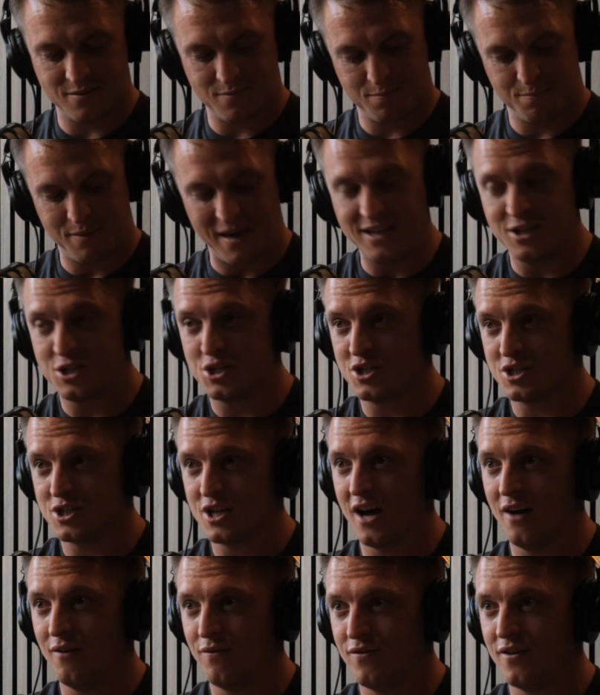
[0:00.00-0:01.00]
pinch
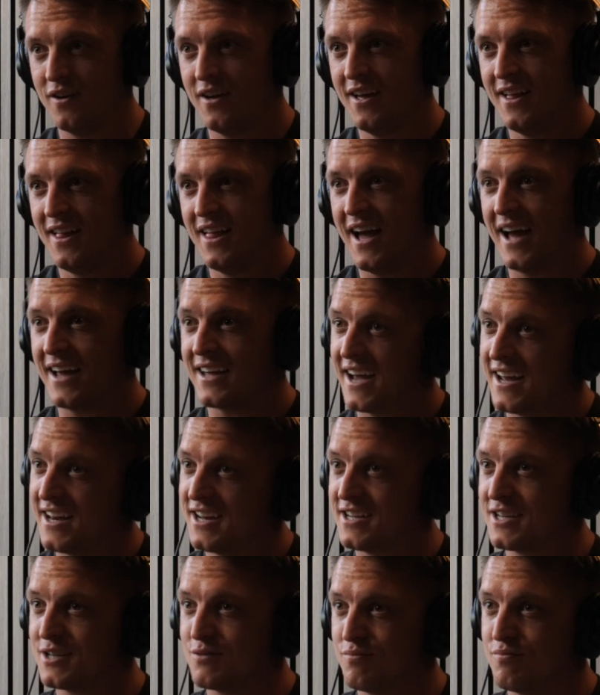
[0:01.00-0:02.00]
yourself and kind of
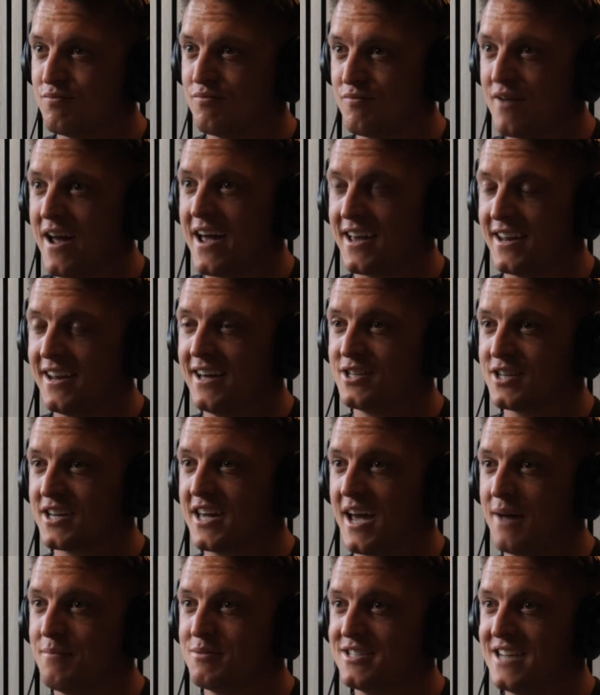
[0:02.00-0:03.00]
just recognise,
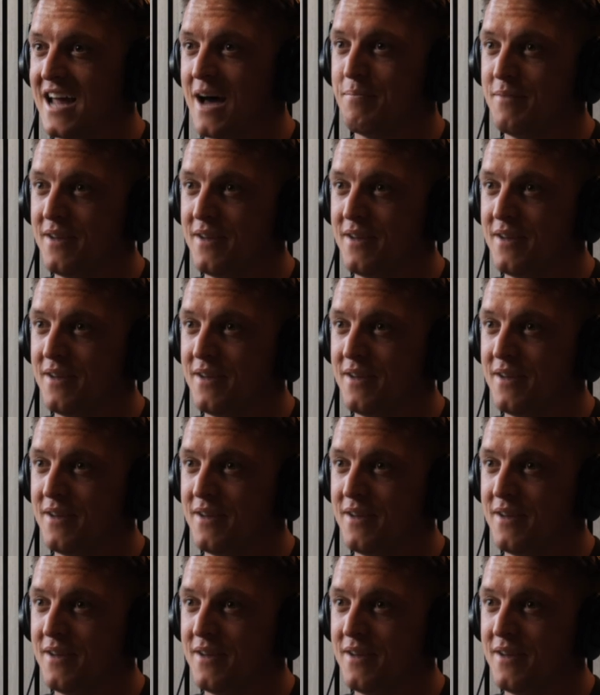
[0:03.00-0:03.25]
okay, I'm snap